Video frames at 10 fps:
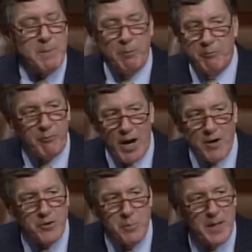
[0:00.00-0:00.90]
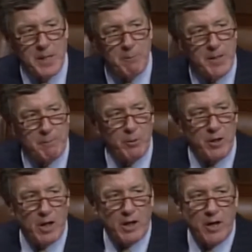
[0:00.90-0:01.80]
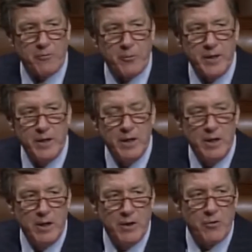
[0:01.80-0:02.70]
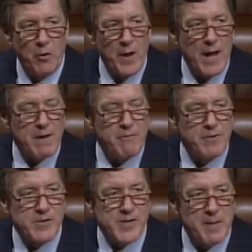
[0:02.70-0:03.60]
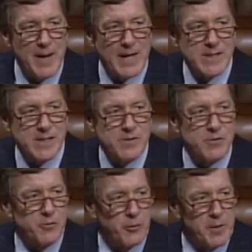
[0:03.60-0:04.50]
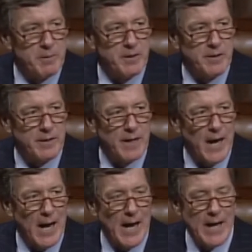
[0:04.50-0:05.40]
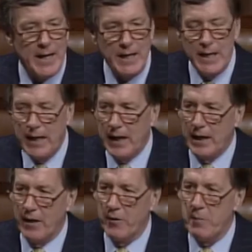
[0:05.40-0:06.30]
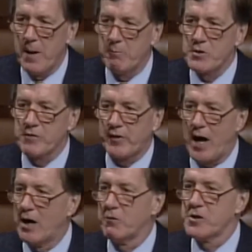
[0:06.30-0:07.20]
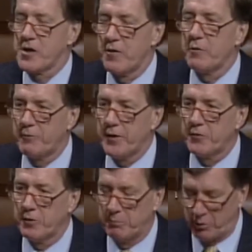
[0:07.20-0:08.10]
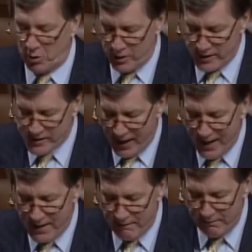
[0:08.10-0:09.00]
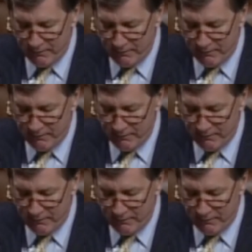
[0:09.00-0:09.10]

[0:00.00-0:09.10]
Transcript: people in our country don't have the same access to treatment that I and other members of Congress, other federal employees have.